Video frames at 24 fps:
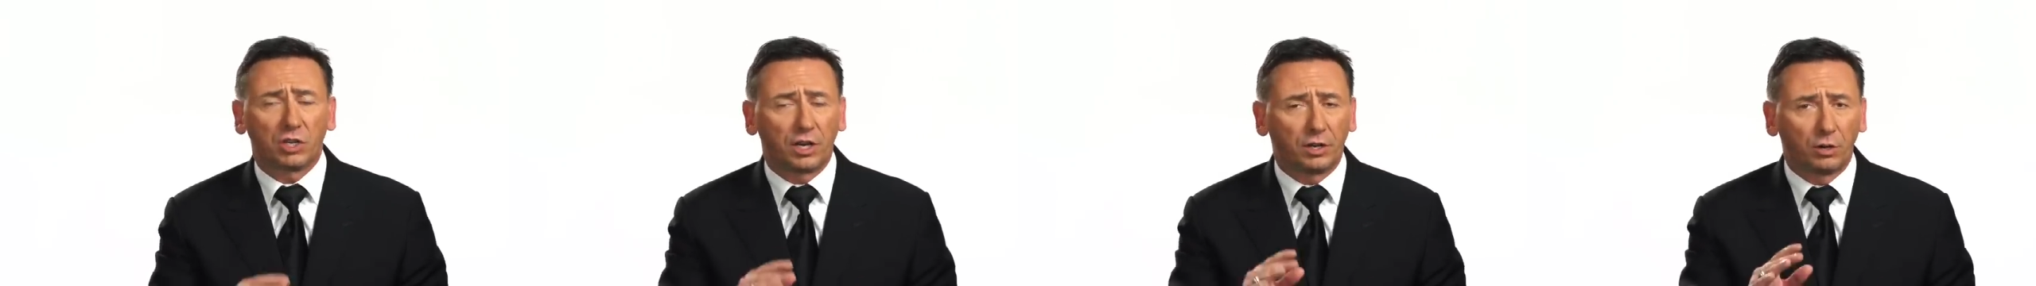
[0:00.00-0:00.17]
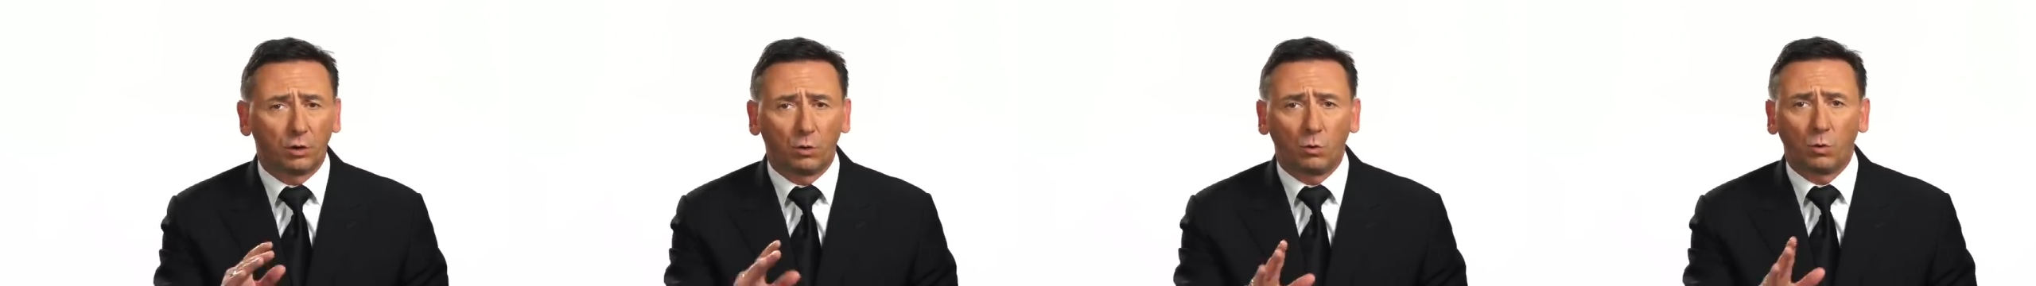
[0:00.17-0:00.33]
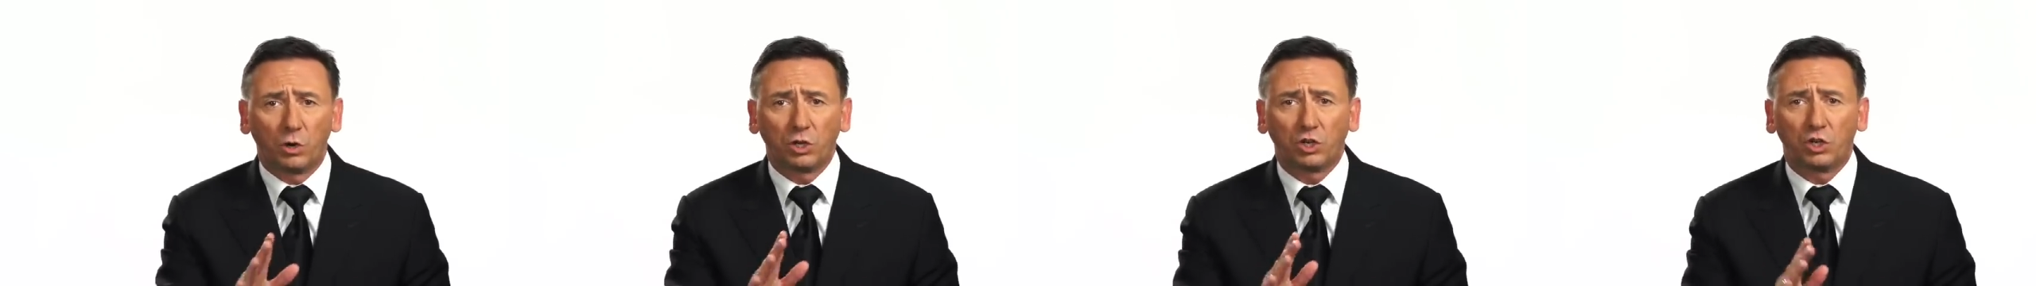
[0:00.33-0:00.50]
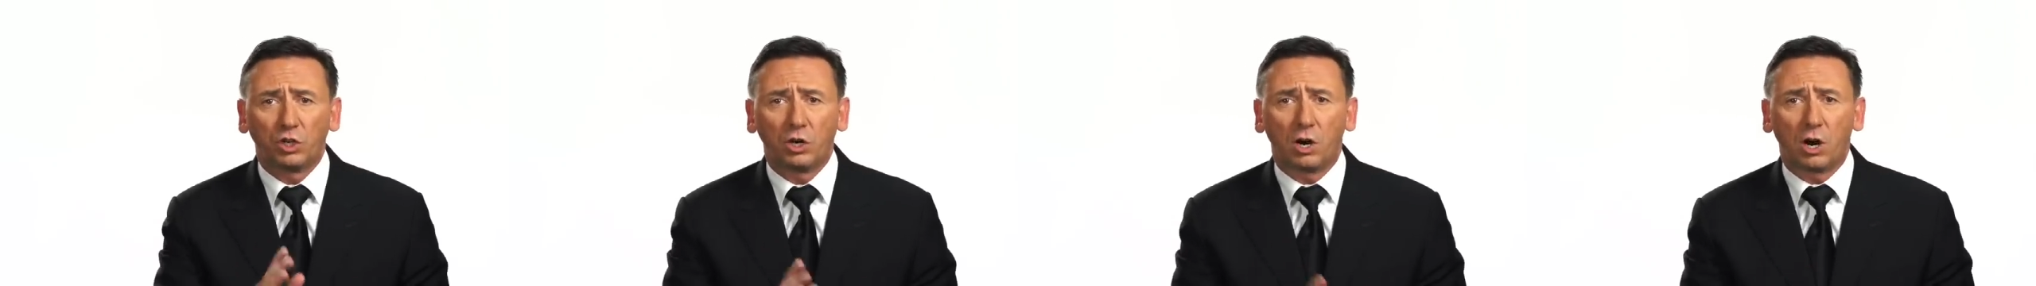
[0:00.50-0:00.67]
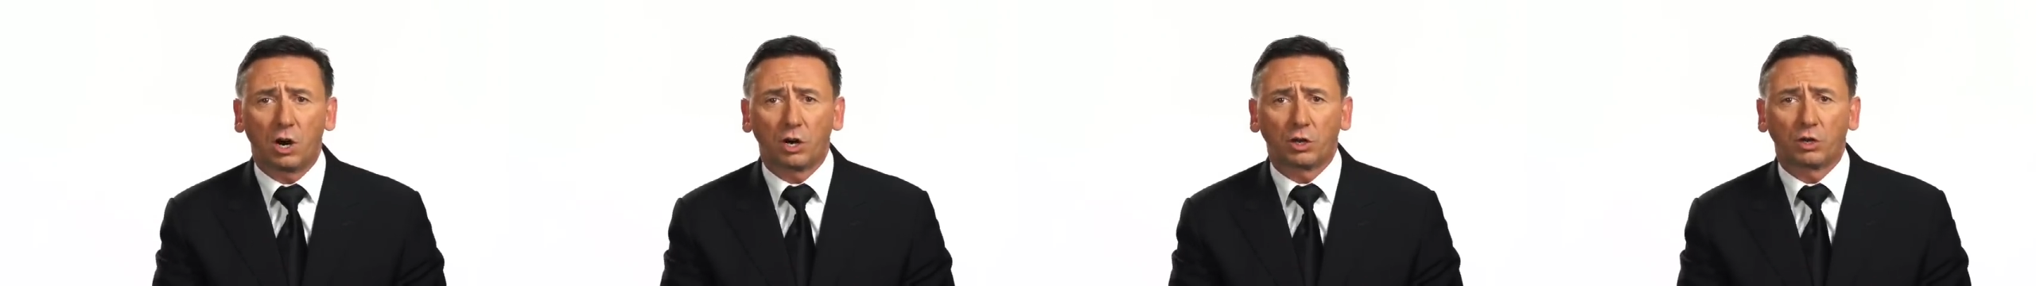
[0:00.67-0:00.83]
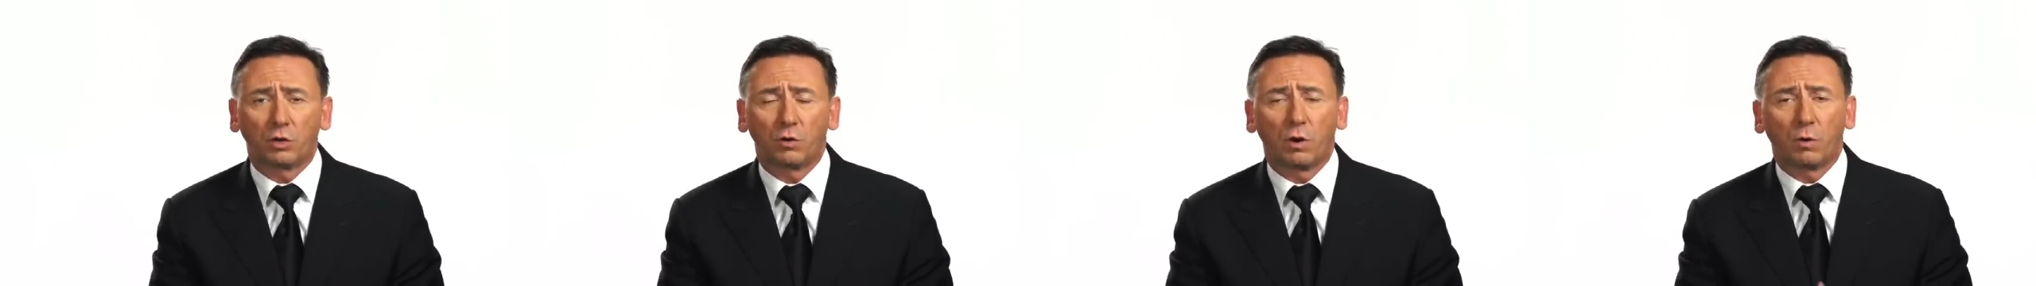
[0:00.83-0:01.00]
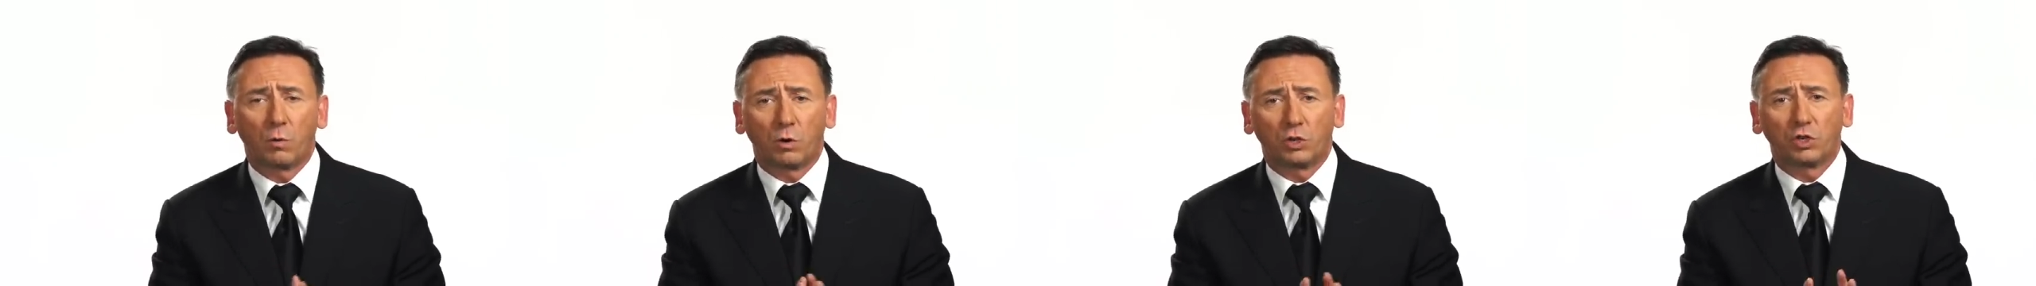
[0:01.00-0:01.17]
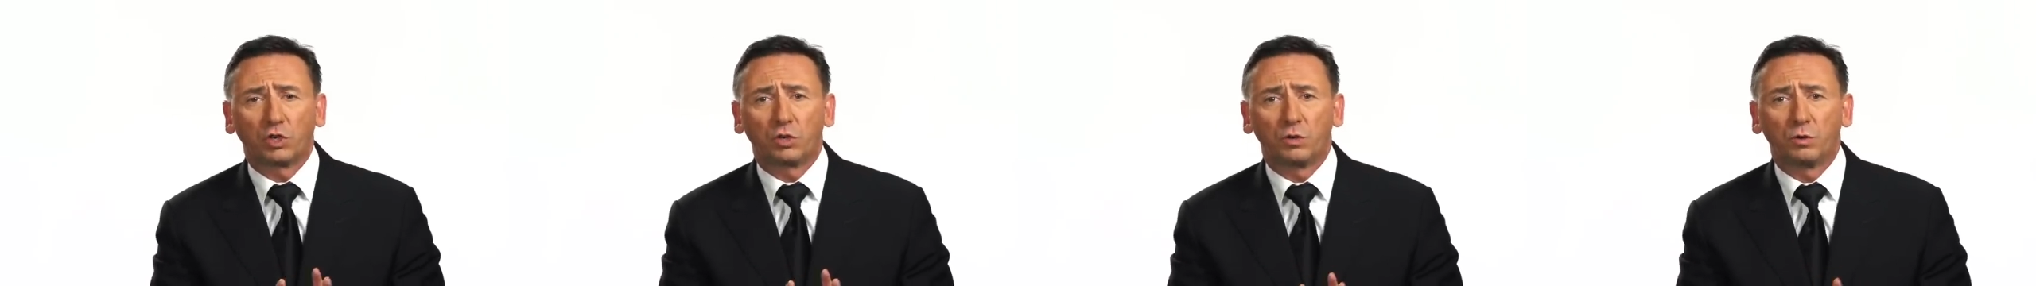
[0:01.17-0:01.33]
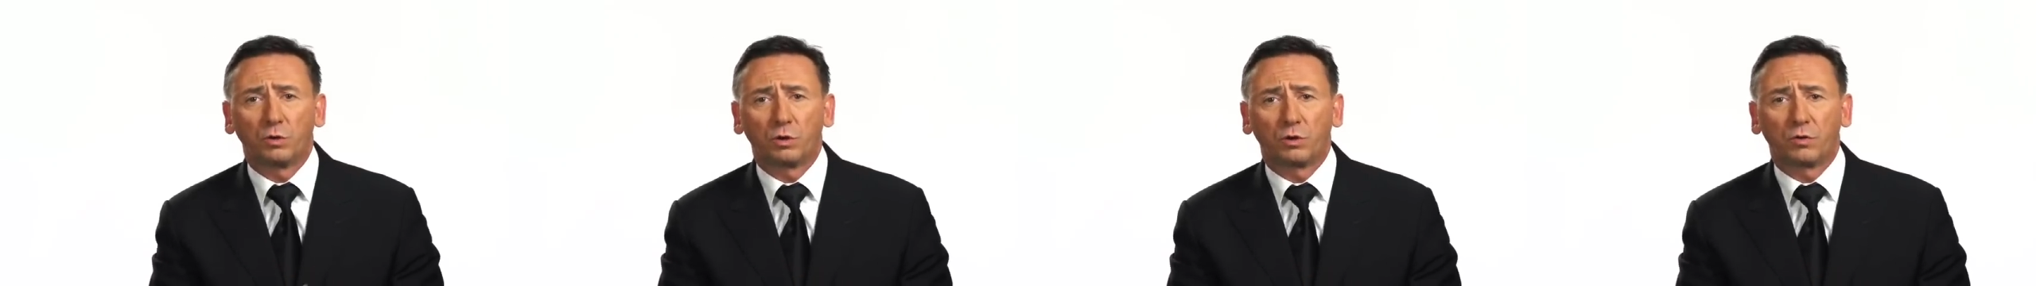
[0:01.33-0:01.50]
I don't want you to argue, I
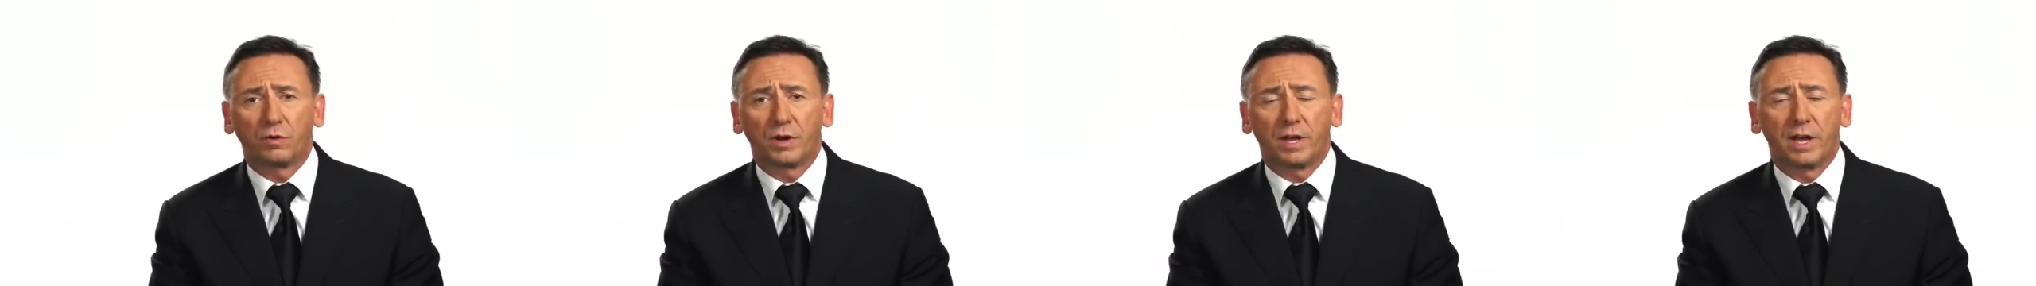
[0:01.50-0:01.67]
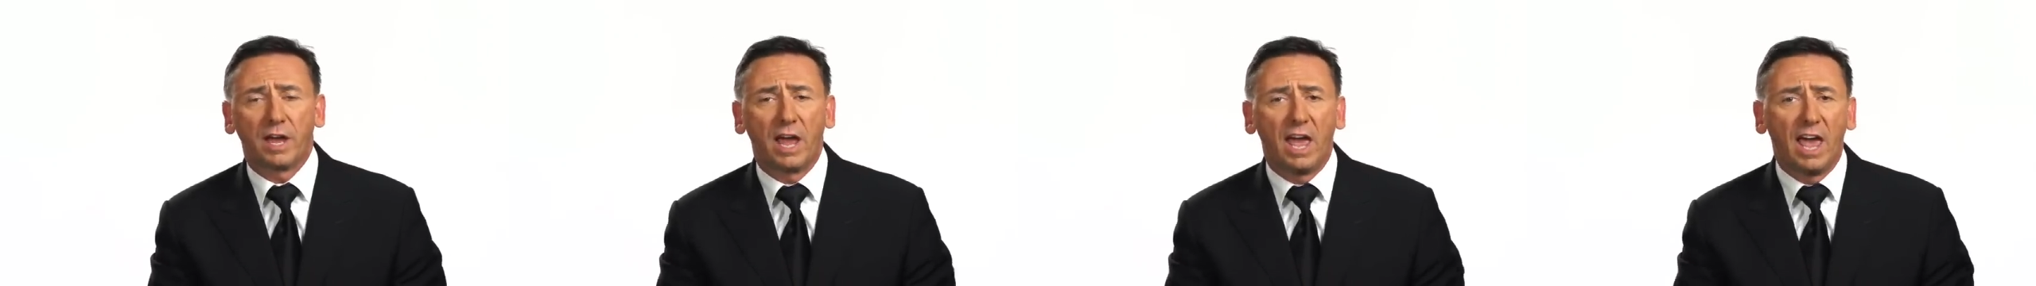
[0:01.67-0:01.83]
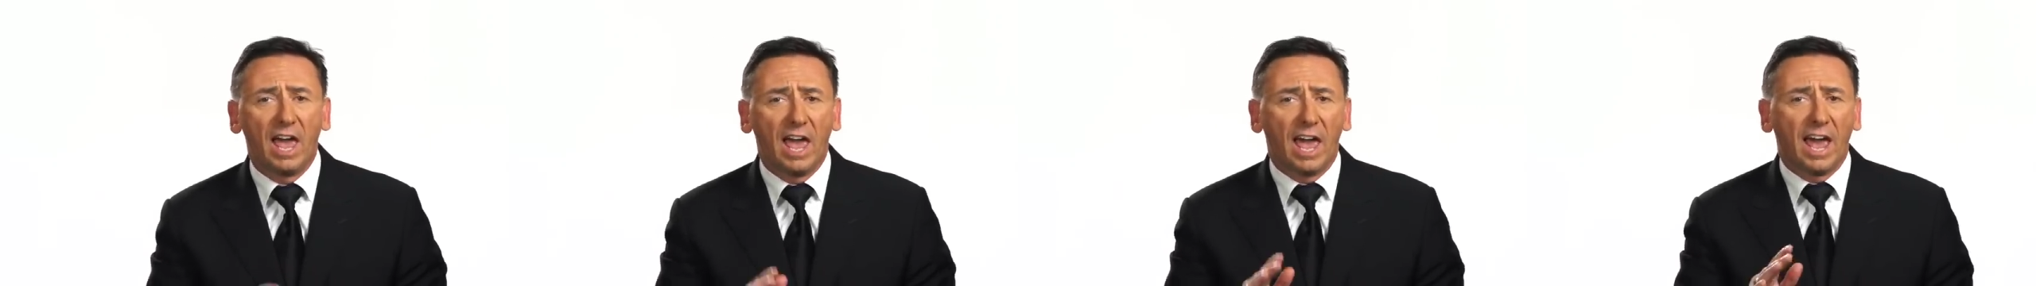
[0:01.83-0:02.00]
want you to agree.